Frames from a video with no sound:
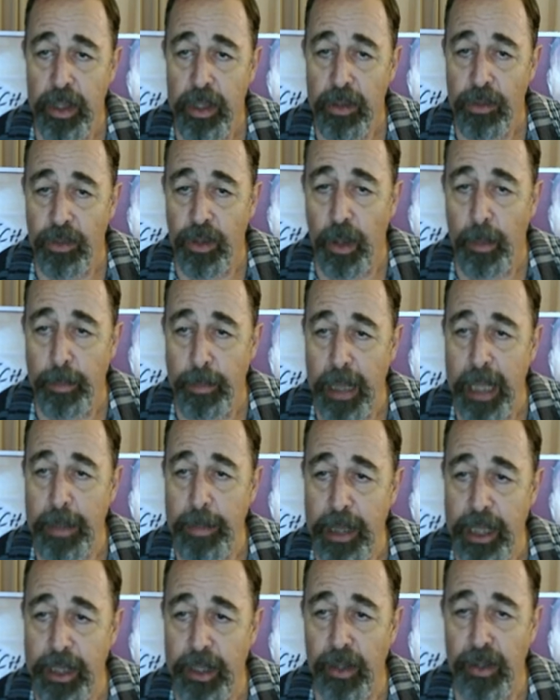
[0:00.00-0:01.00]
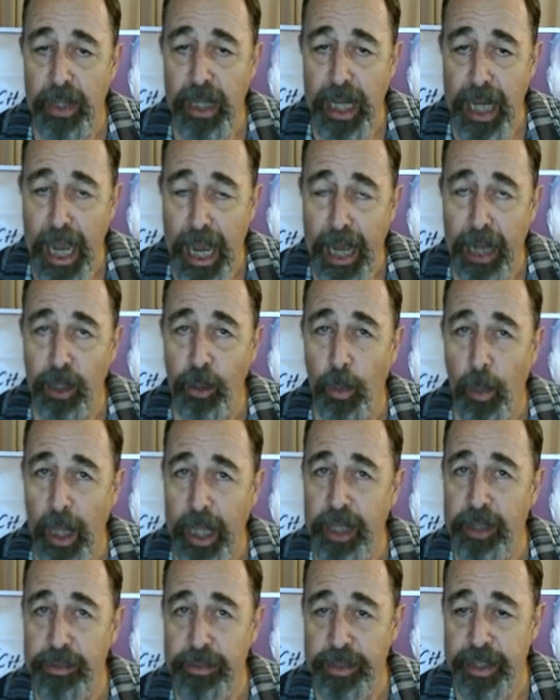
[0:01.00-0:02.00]
so maybe they're not
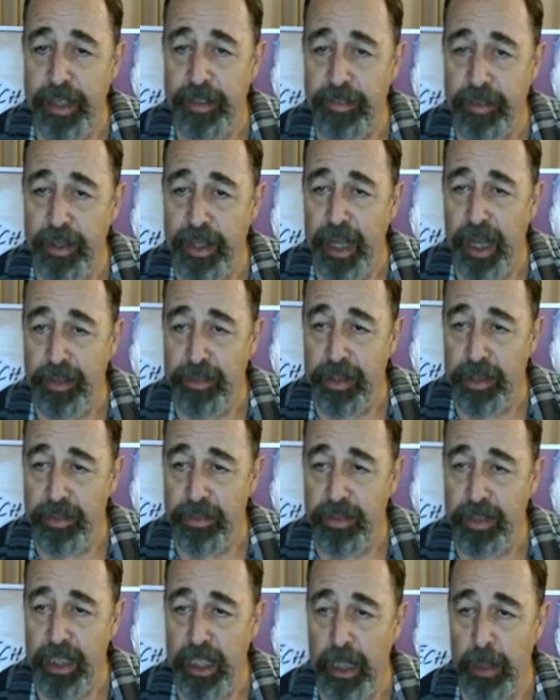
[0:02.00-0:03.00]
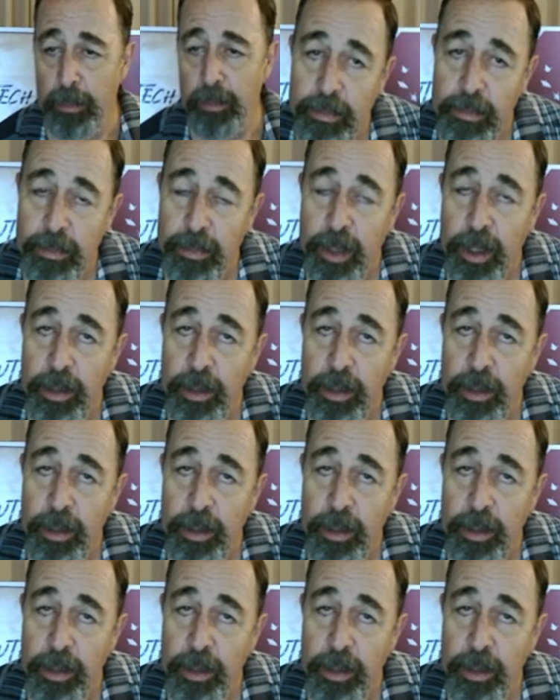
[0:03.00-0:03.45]
quite as different as it seems.